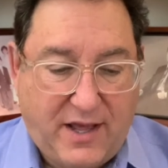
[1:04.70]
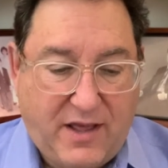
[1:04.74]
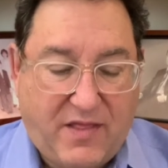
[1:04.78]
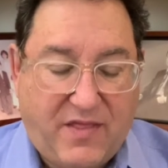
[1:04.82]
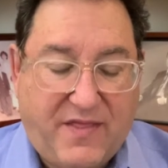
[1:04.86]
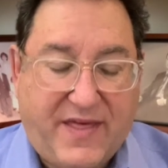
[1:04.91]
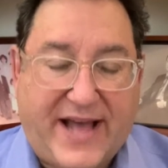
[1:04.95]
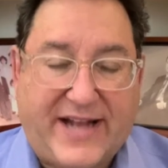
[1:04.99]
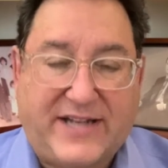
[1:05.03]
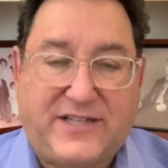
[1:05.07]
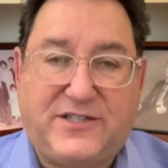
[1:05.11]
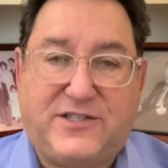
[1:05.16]

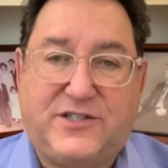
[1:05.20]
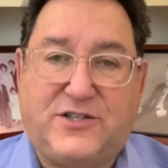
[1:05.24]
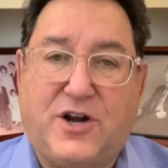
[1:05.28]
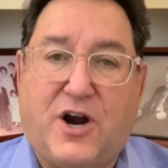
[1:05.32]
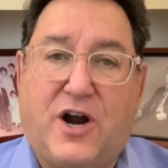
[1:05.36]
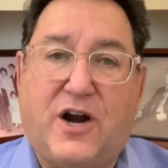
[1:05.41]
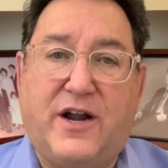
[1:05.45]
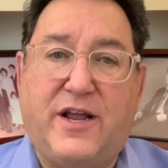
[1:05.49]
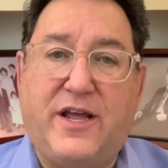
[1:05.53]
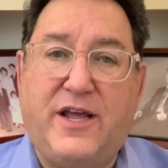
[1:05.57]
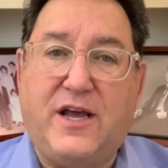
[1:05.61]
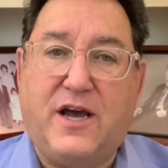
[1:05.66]
that
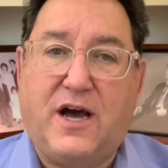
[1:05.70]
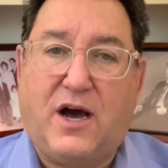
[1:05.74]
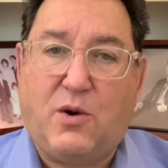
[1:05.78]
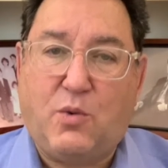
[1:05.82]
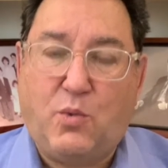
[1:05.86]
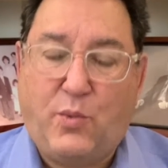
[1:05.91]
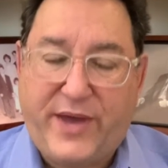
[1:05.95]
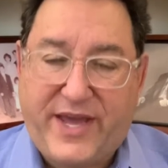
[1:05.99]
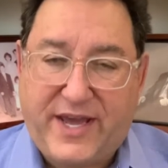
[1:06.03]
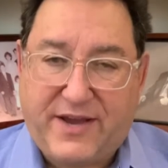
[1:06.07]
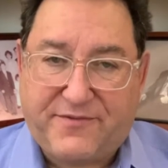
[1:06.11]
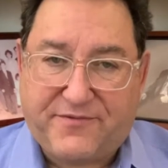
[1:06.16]
starting a
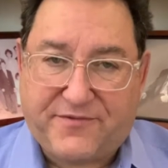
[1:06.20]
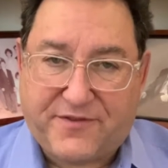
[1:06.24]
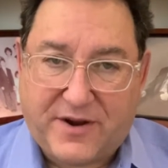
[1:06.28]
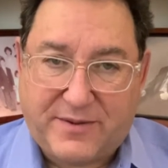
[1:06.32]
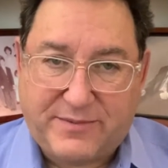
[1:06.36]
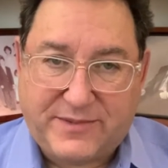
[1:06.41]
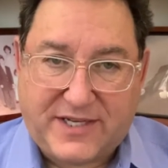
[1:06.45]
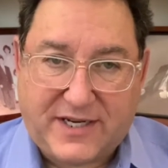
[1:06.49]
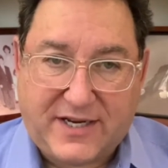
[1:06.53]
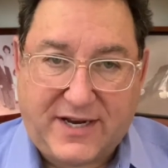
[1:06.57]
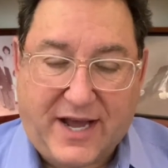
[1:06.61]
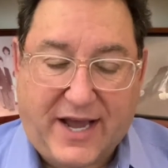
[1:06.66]
week
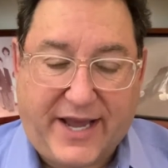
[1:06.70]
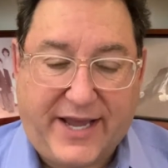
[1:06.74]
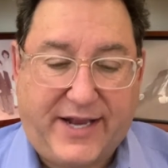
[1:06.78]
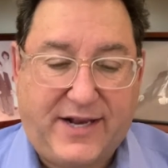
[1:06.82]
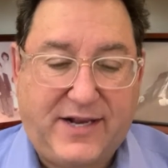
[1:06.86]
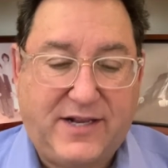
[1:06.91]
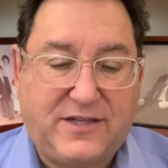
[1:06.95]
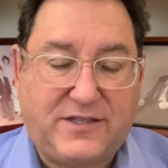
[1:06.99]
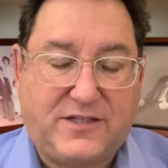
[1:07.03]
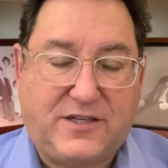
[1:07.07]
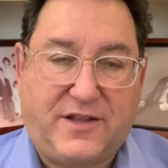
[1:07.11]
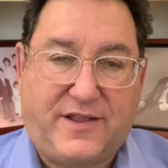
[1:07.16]
from tonight,
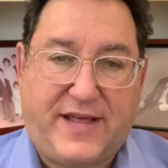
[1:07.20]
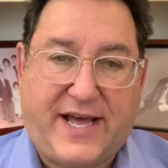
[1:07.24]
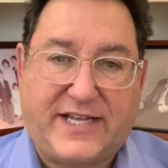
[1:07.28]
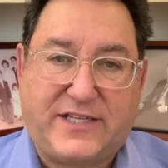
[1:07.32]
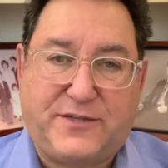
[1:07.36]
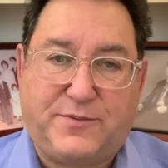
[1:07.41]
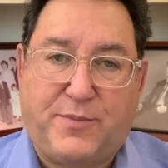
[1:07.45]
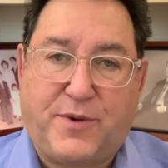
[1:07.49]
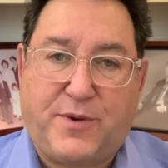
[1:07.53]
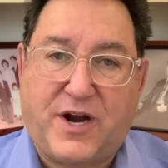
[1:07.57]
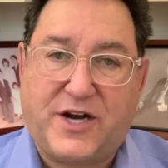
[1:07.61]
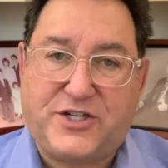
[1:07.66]
so
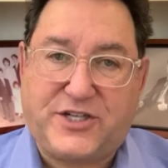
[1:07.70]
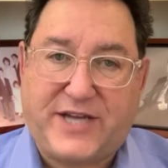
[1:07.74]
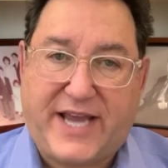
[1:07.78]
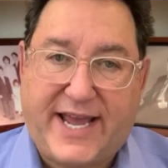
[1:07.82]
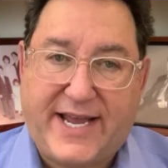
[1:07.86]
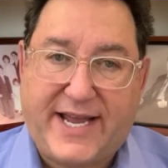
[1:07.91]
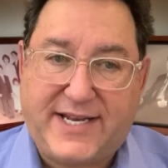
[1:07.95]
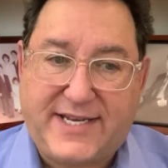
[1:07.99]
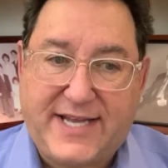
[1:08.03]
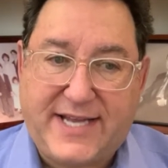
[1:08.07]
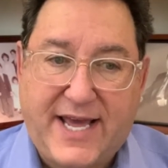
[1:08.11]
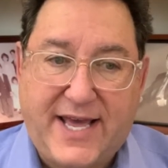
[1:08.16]
that's March
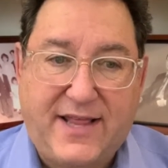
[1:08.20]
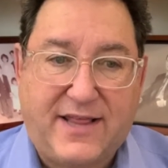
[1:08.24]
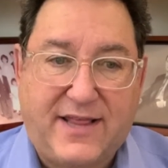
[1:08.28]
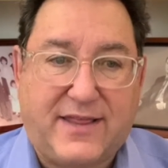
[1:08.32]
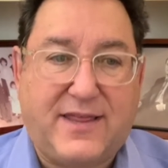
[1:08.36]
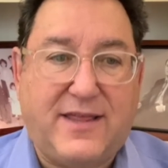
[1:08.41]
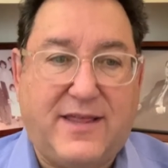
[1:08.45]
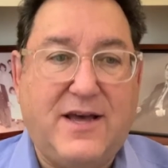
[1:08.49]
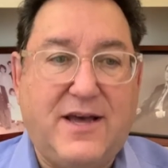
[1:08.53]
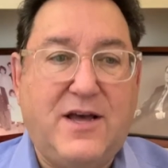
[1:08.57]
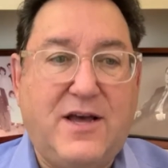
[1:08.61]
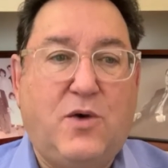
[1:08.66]

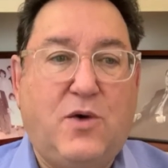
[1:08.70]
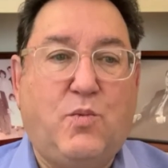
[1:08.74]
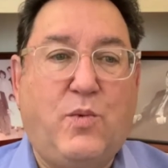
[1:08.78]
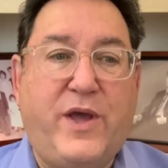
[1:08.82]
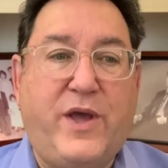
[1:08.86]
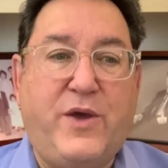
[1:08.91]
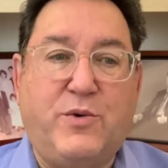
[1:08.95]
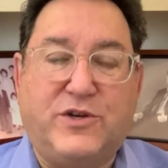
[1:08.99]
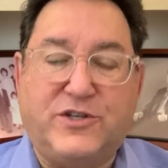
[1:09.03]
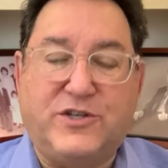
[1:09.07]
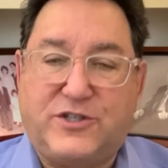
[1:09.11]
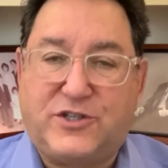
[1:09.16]
18th,
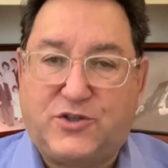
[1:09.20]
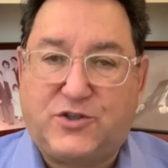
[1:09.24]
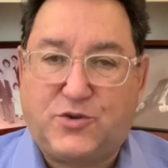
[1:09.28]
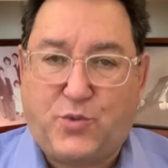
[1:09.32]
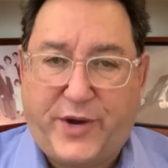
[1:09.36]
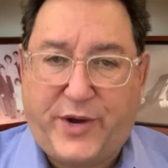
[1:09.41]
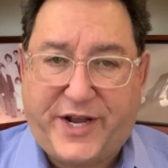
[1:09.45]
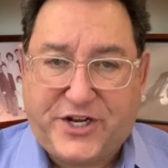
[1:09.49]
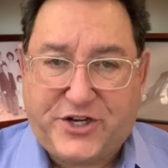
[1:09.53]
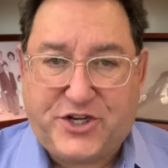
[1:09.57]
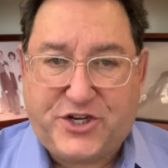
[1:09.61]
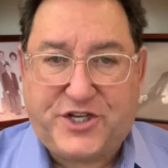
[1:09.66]
we will
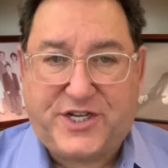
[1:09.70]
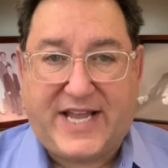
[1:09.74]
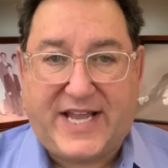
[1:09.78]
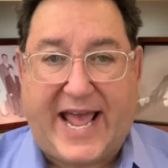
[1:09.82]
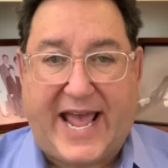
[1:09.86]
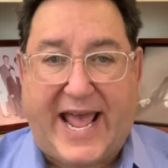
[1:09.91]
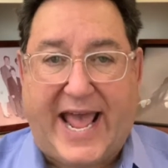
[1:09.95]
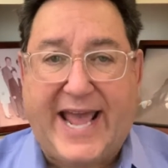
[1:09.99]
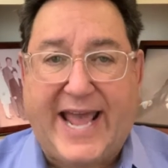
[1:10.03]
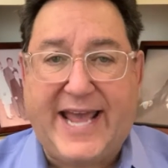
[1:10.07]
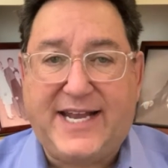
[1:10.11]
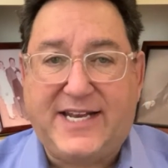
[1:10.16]
switch to
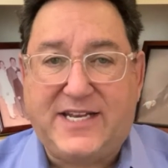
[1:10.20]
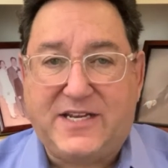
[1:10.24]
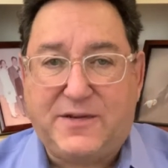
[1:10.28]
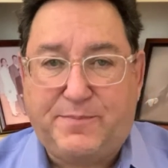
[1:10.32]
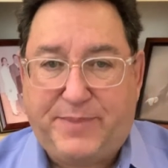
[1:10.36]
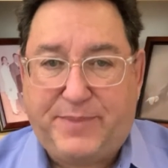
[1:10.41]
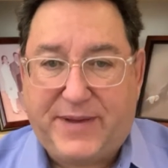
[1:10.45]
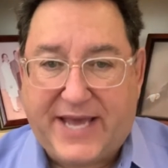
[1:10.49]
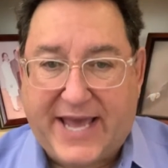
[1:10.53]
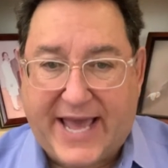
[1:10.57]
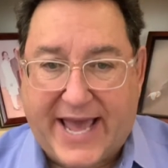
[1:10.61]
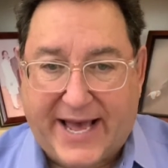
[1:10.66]
8
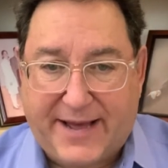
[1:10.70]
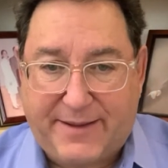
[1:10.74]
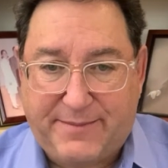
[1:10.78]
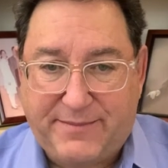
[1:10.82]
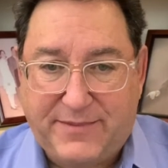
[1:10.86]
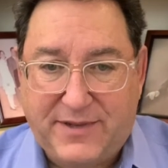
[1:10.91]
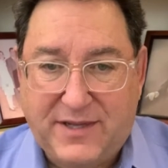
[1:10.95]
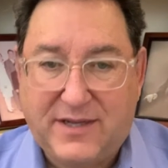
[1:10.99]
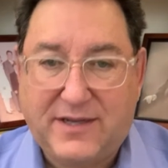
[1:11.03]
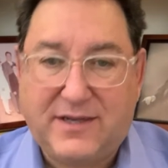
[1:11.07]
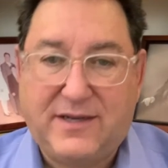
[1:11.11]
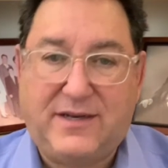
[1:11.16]

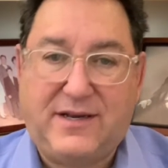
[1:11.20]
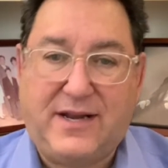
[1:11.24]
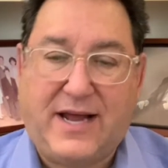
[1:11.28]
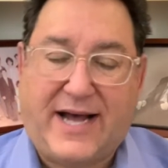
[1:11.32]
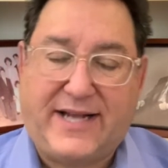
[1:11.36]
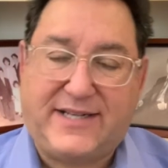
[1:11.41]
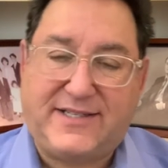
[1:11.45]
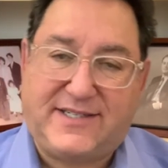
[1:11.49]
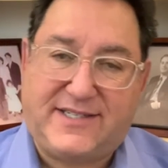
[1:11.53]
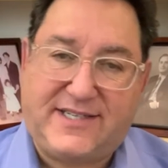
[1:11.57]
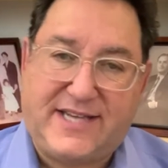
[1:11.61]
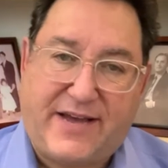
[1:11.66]
p.m.,
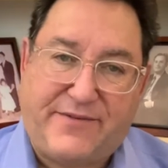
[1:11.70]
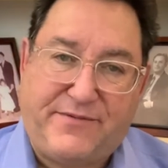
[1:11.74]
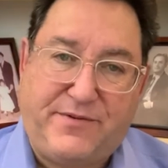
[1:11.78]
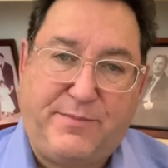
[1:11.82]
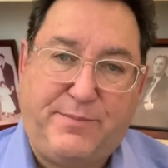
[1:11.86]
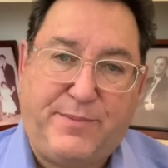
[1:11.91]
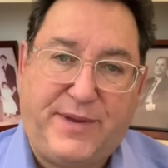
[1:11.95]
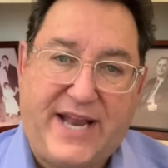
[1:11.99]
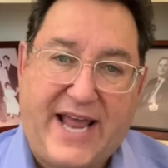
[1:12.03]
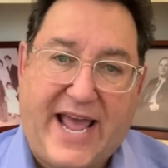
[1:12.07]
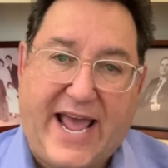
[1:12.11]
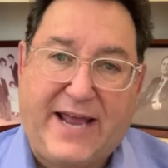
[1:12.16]
not 7,
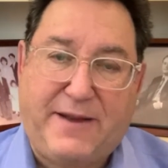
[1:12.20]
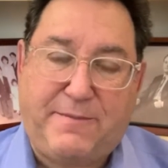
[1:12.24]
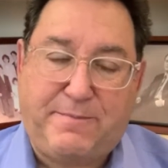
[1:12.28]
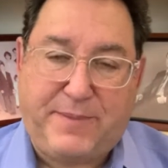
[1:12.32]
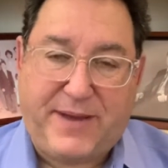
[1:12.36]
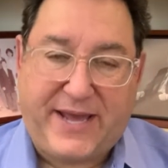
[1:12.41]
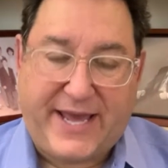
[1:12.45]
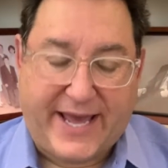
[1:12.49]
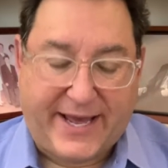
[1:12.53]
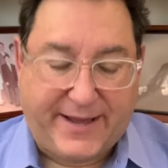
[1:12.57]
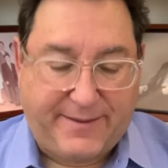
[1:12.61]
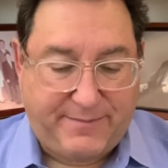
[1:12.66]
but 8
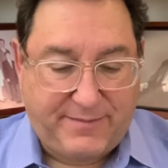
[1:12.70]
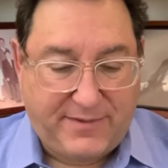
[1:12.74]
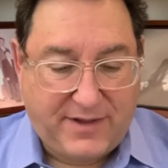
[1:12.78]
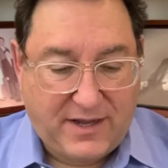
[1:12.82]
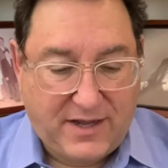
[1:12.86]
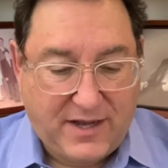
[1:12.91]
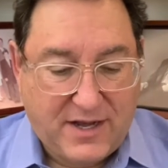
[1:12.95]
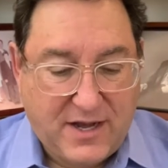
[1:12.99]
p.m.